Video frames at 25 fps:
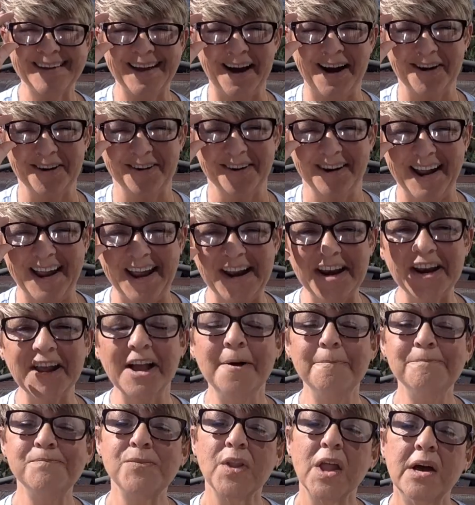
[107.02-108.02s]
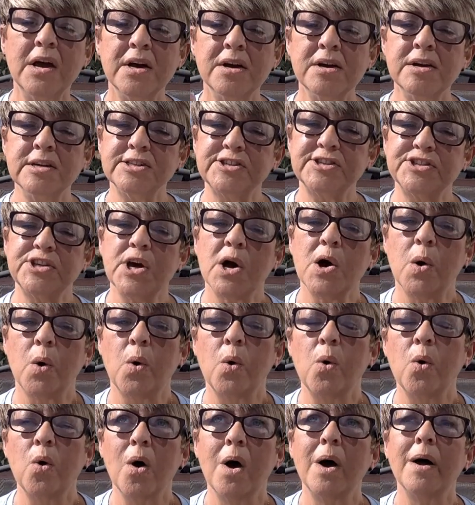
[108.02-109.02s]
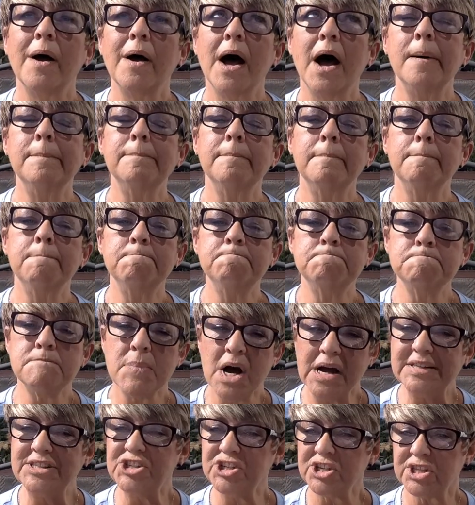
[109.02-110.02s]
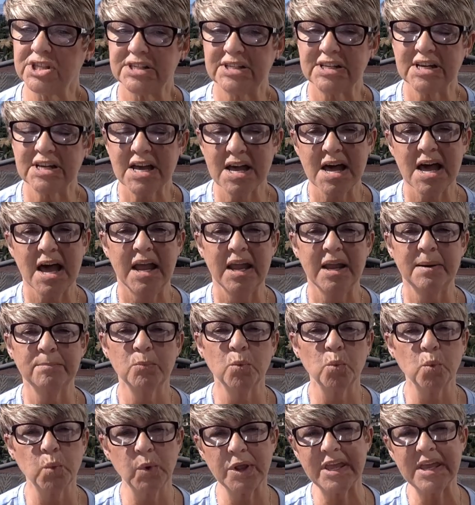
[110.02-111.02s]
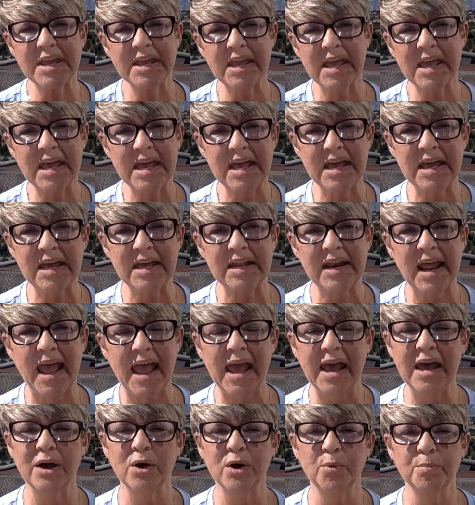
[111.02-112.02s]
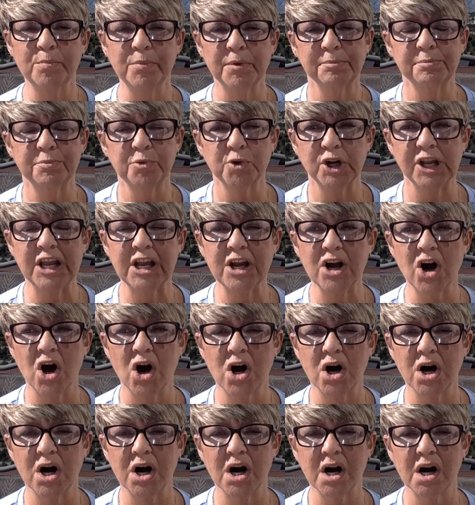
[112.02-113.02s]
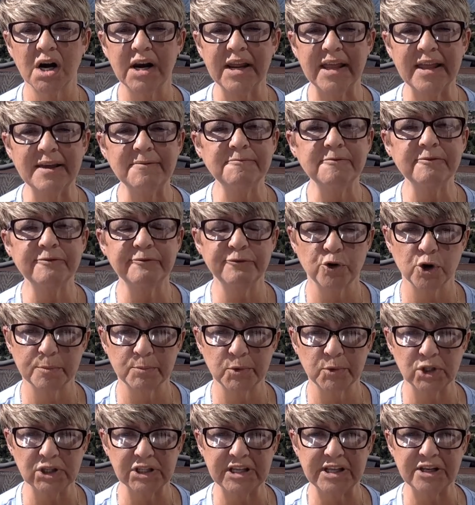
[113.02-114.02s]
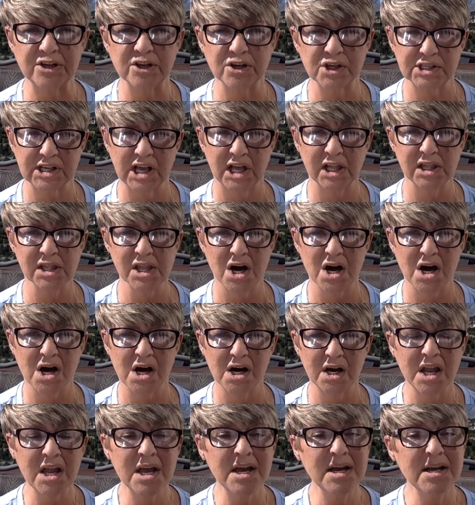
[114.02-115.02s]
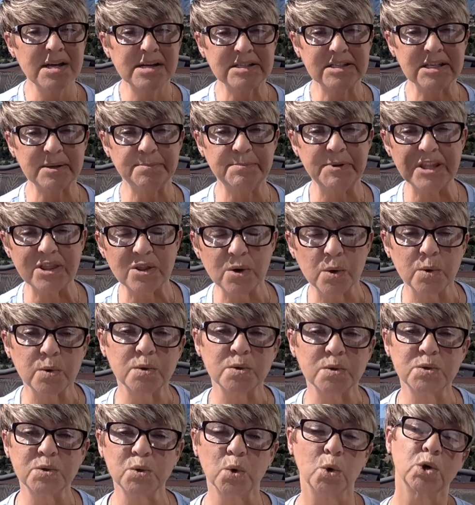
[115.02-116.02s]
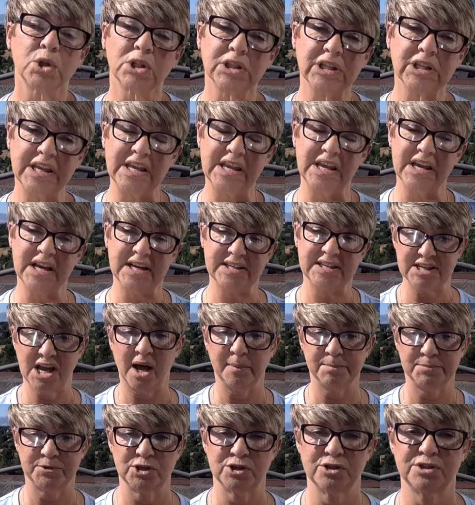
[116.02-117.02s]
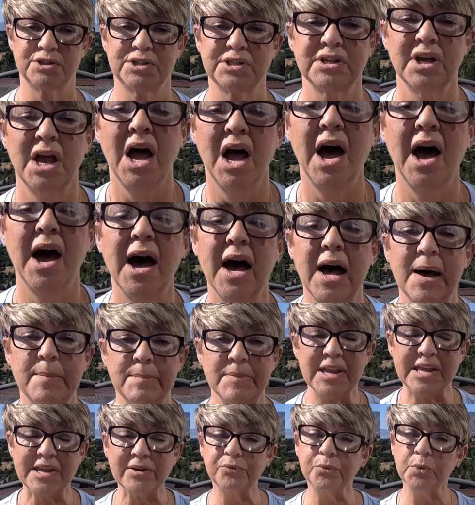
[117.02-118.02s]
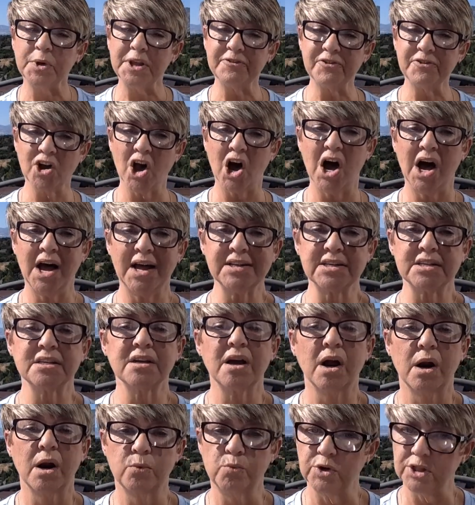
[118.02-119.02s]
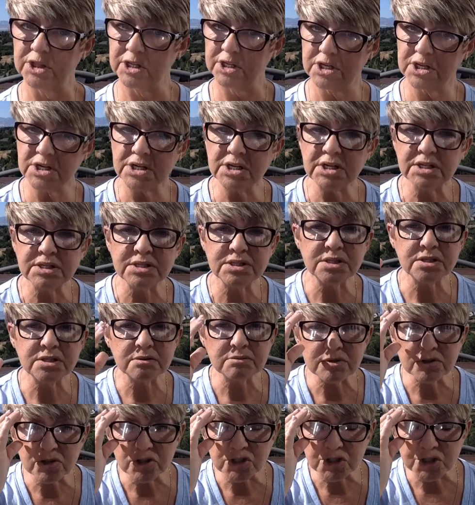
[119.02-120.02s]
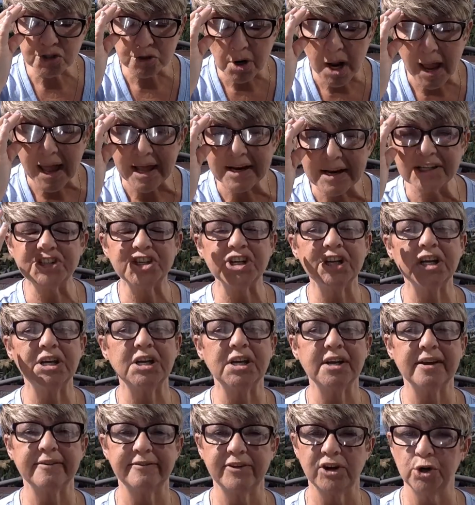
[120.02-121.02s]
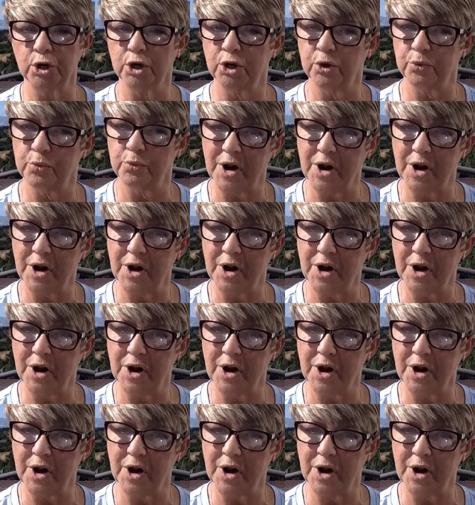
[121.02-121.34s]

All right. So much of the time, we can help bring our informal leaders along to be those early adopters. If we've got a really good strategy, a very good